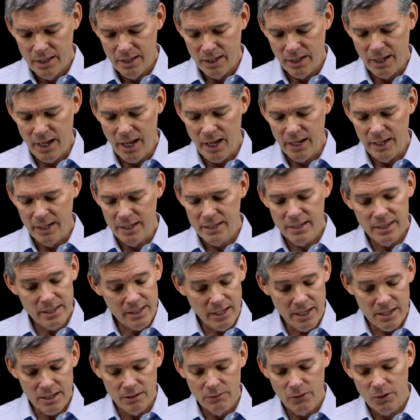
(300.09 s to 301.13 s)
that God is. He
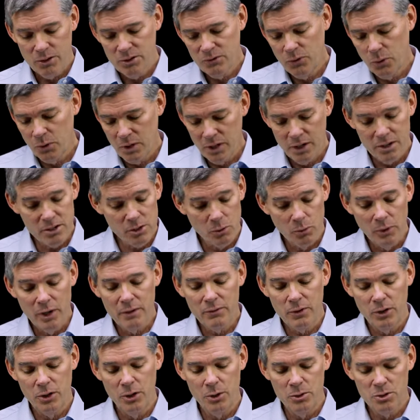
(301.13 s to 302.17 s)
says in verse 4 There's a
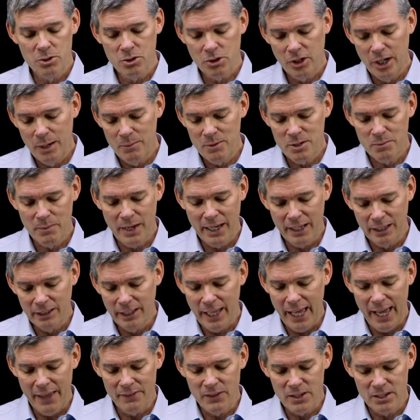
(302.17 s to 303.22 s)
river whose streams make
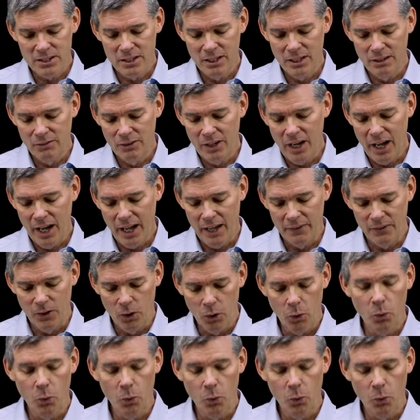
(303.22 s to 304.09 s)
glad the city of God, the